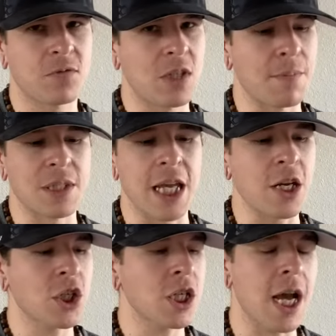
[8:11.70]

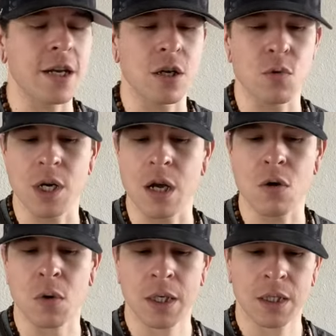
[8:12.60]
temptation? I don't
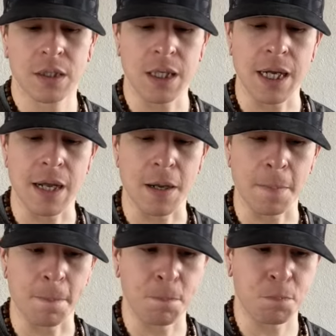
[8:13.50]
know. But